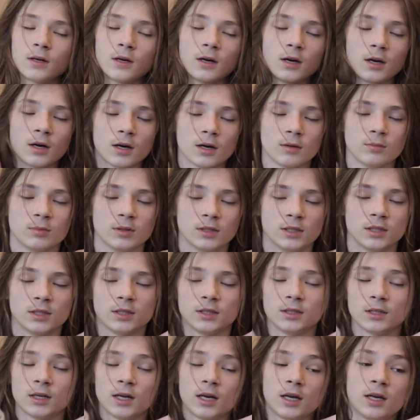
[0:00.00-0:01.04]
All right, but
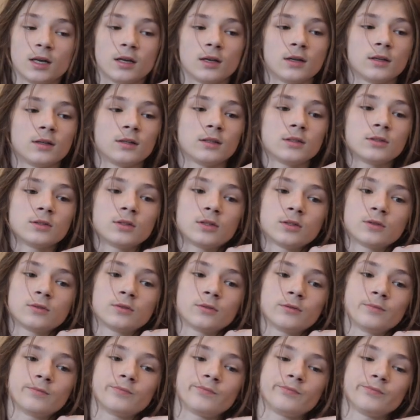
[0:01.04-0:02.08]
yeah, that, you know.
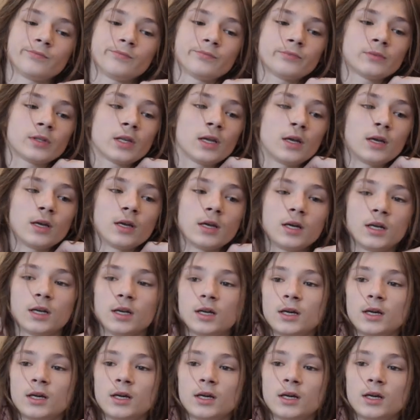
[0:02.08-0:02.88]
And